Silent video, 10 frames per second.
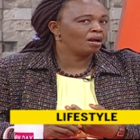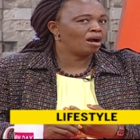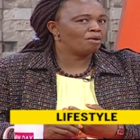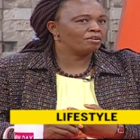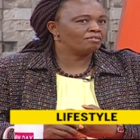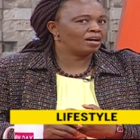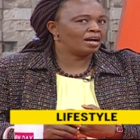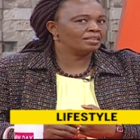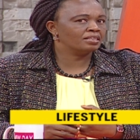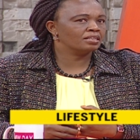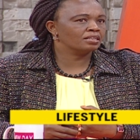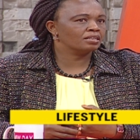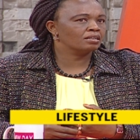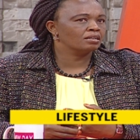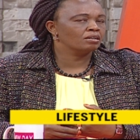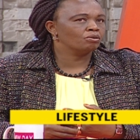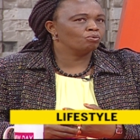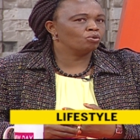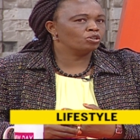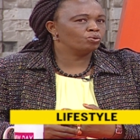however i think
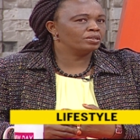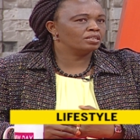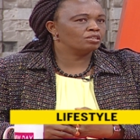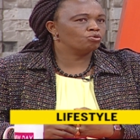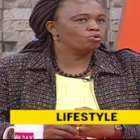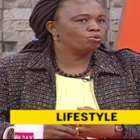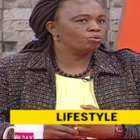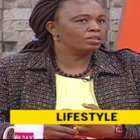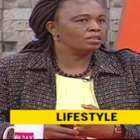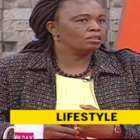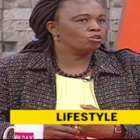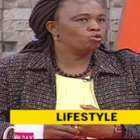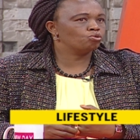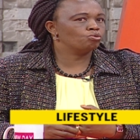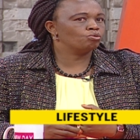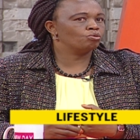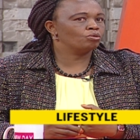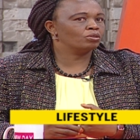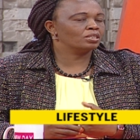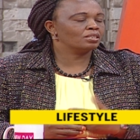what we need to do is to
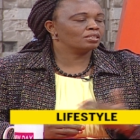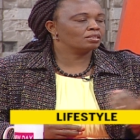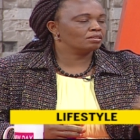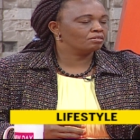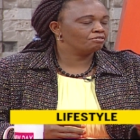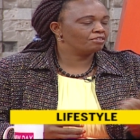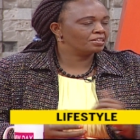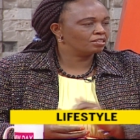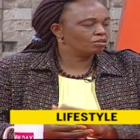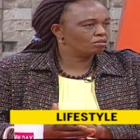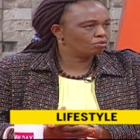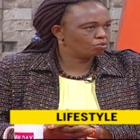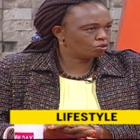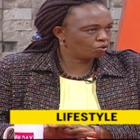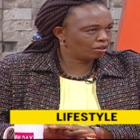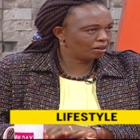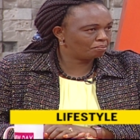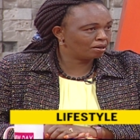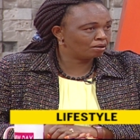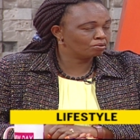just as Faris was talking
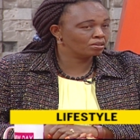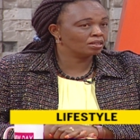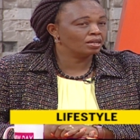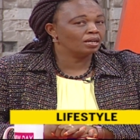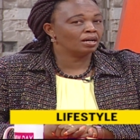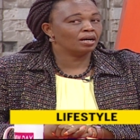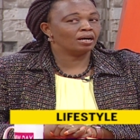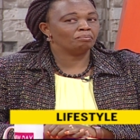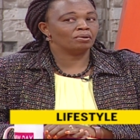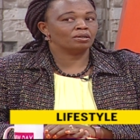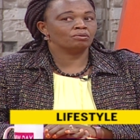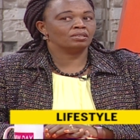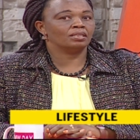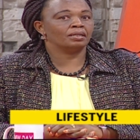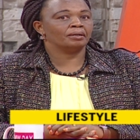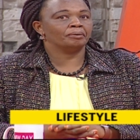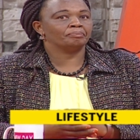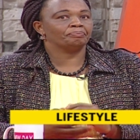about, about the,